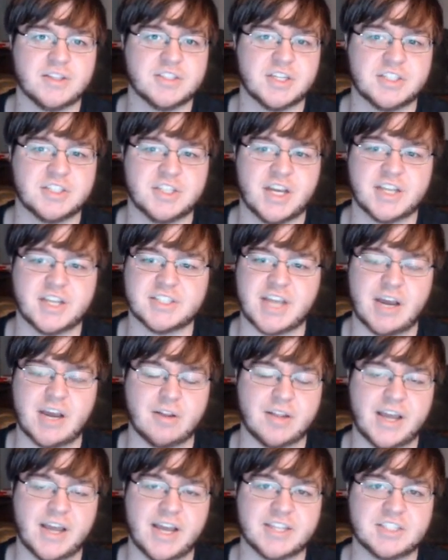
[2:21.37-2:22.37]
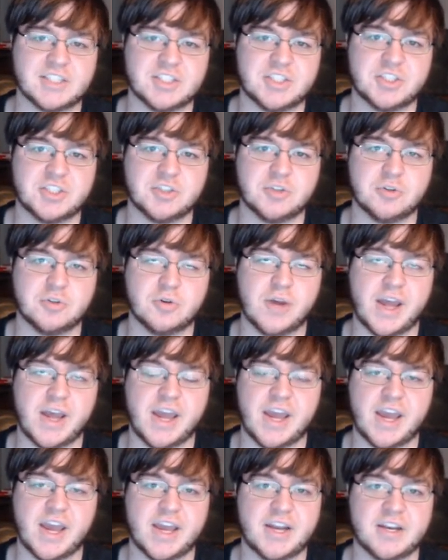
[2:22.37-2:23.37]
such as Outlast 2
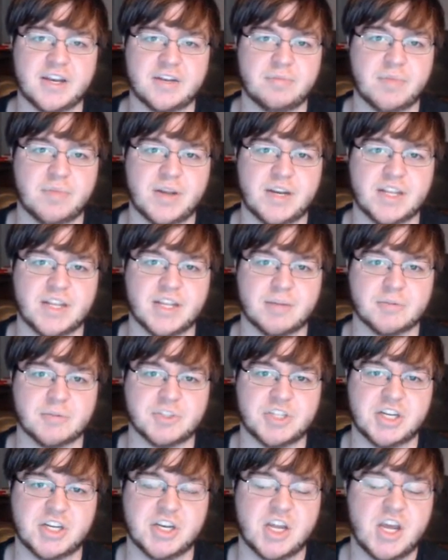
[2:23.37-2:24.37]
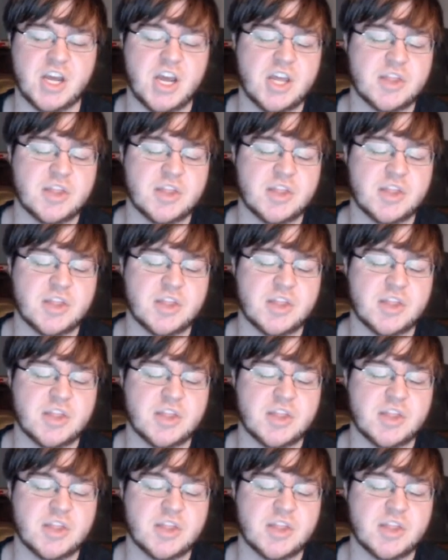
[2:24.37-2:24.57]
and Bendy and the Machine.